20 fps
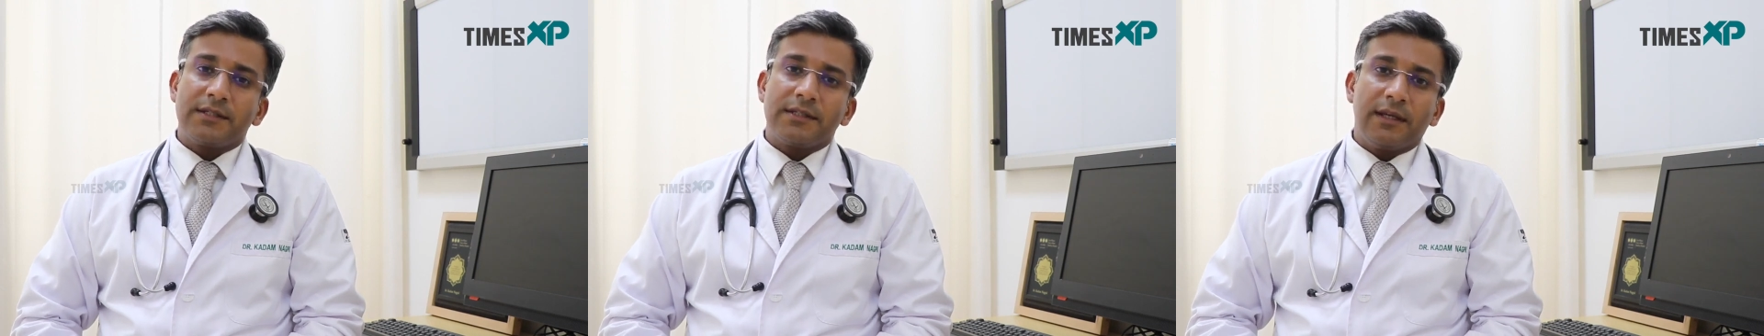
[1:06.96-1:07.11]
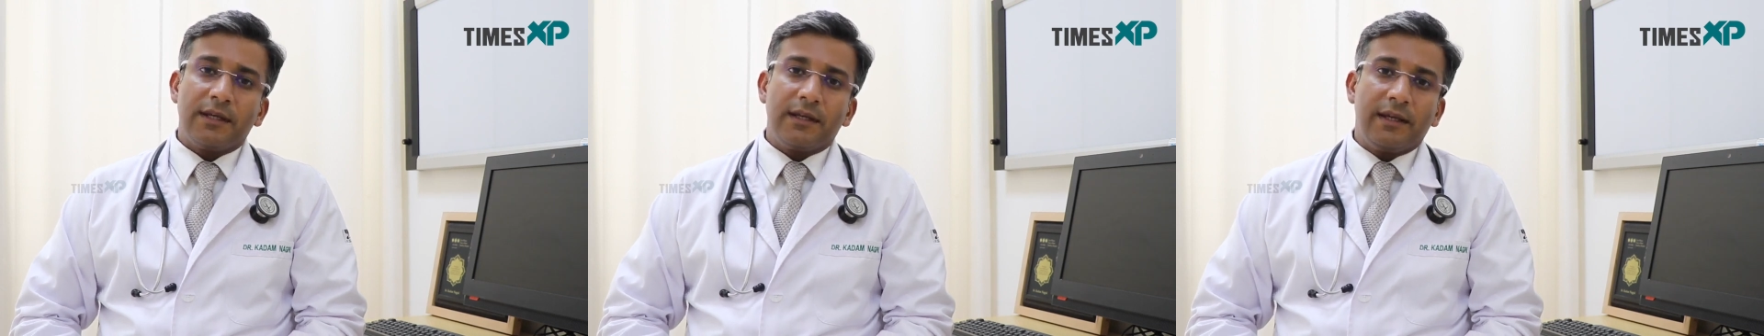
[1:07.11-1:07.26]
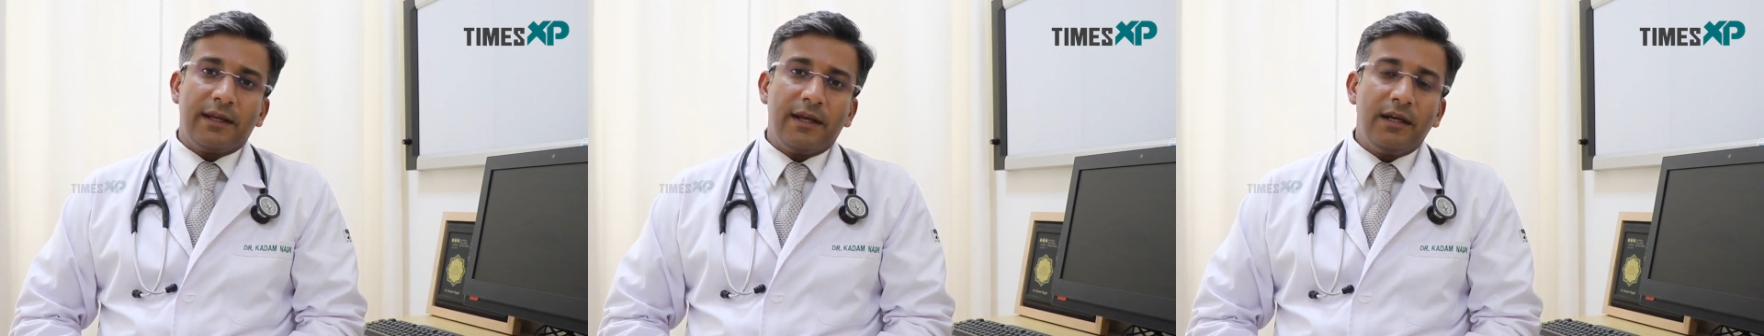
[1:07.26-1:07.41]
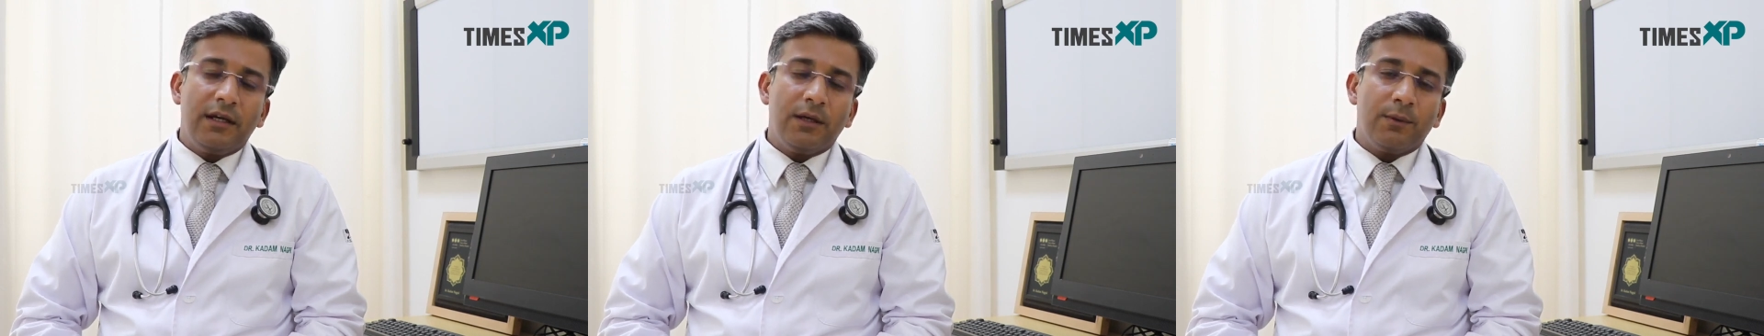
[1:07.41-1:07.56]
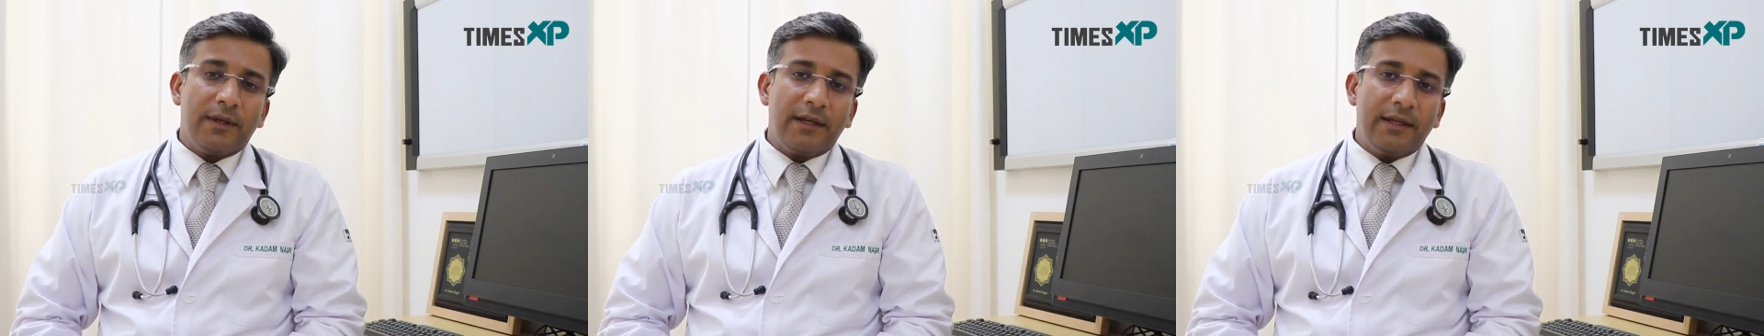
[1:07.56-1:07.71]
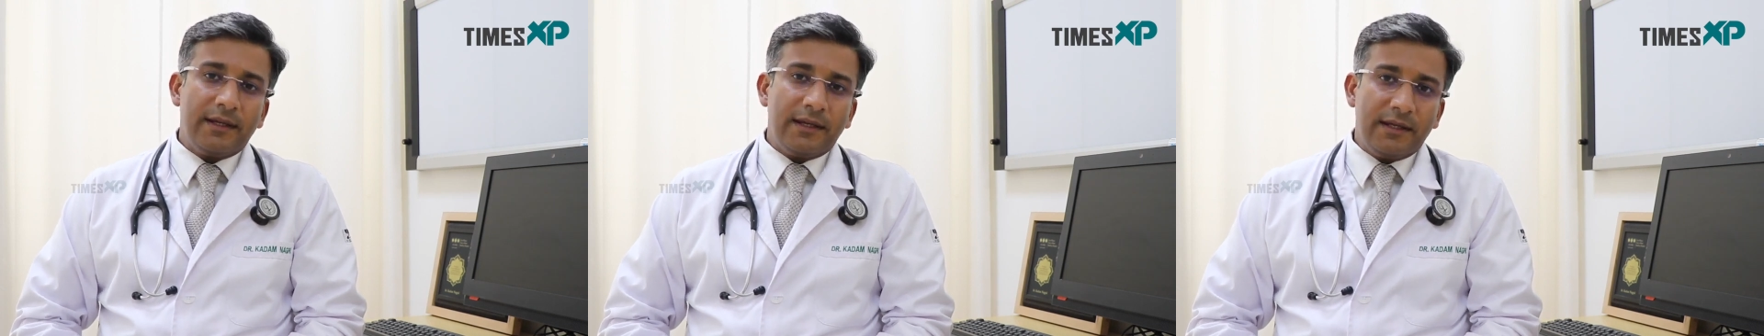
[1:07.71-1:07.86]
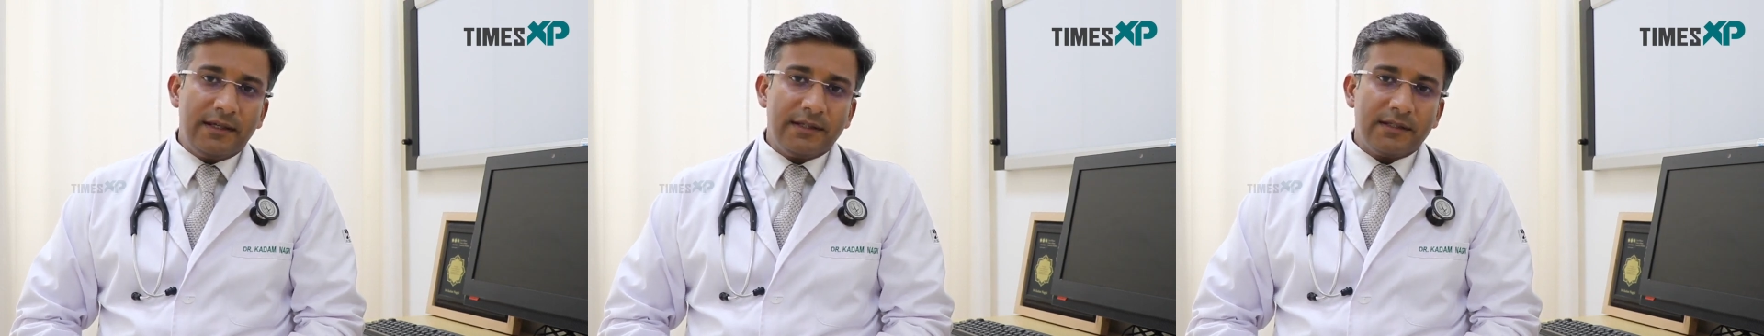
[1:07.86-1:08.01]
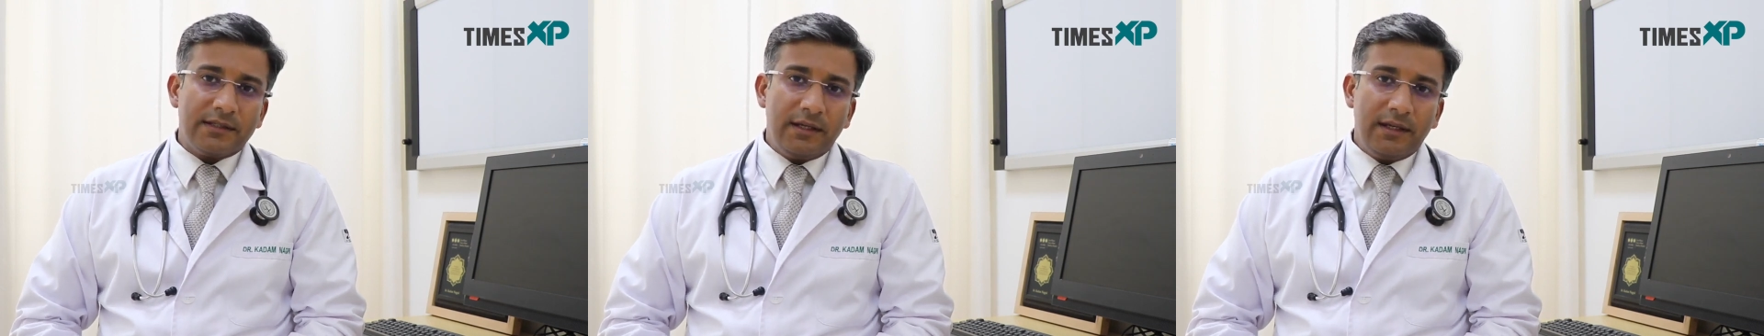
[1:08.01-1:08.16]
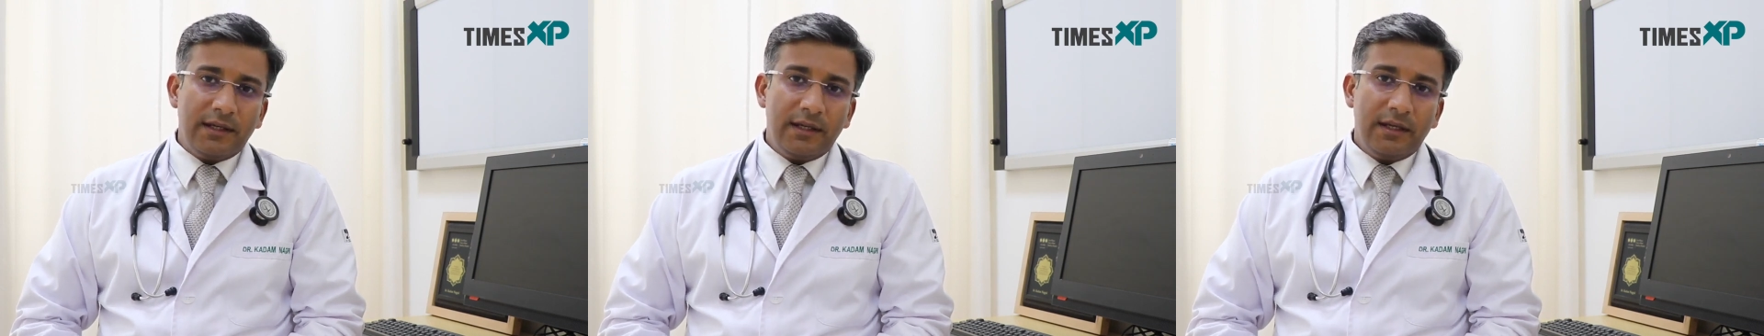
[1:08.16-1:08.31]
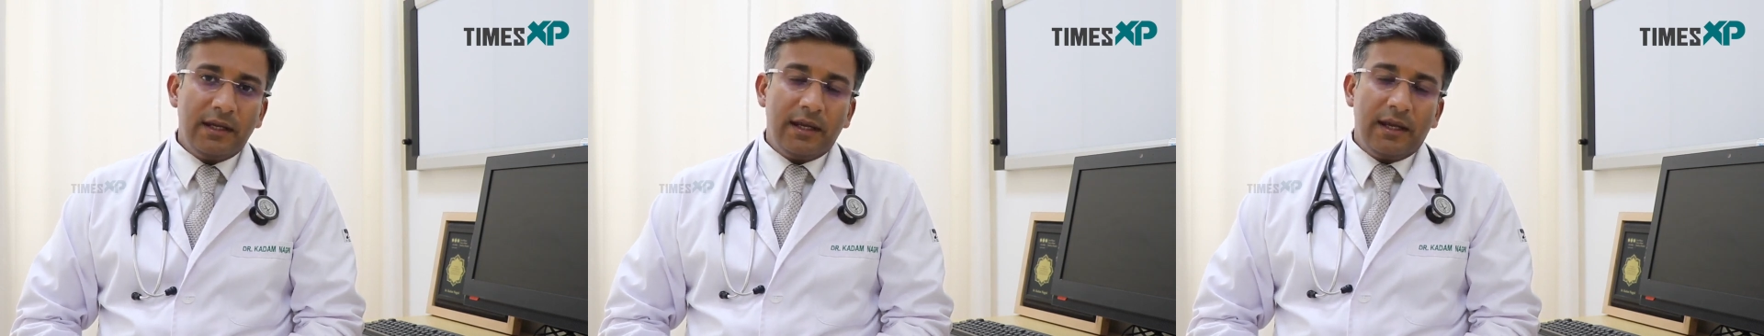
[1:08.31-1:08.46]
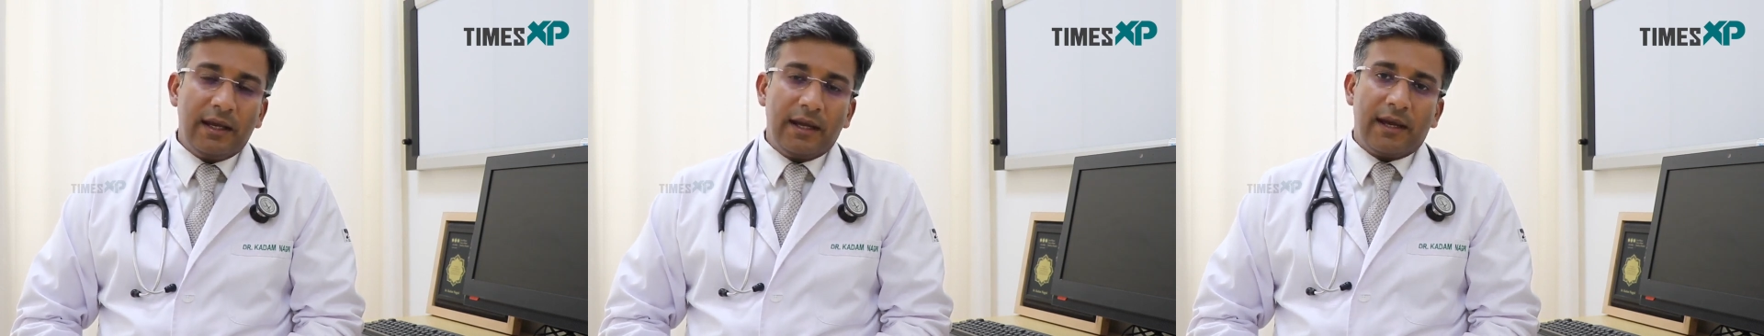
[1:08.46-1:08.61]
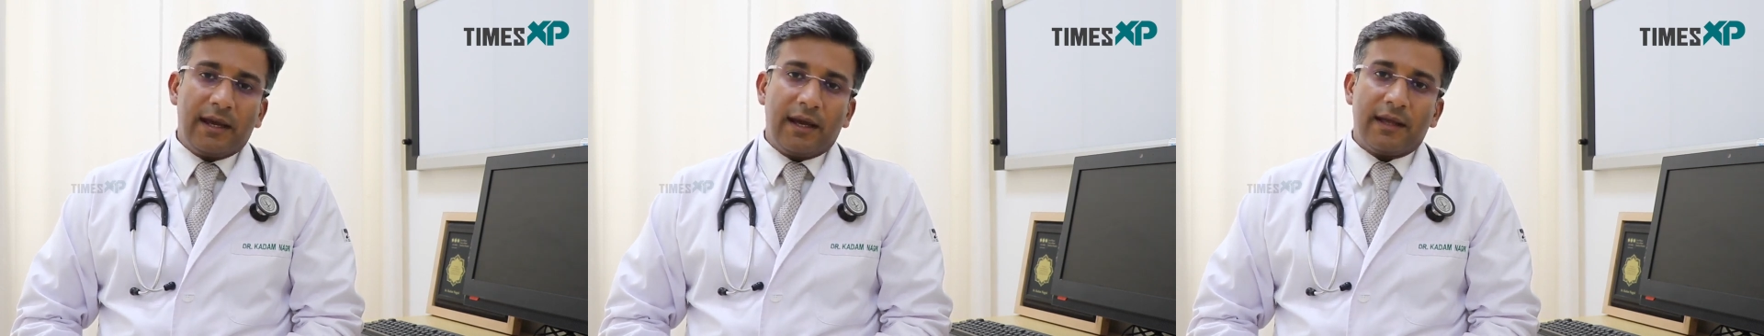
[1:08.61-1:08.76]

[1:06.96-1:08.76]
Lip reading: inhaled very easily,